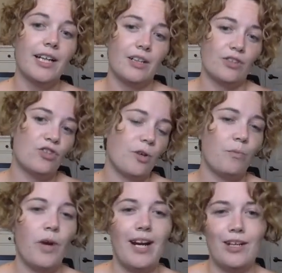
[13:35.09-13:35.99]
It'll
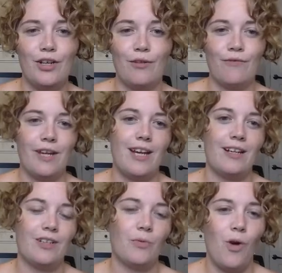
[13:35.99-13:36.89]
jump right into your
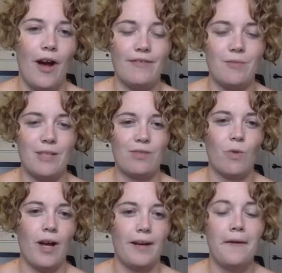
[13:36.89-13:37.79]
feed. You won't have to miss
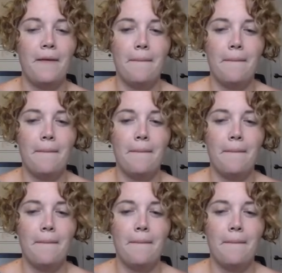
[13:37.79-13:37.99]
one.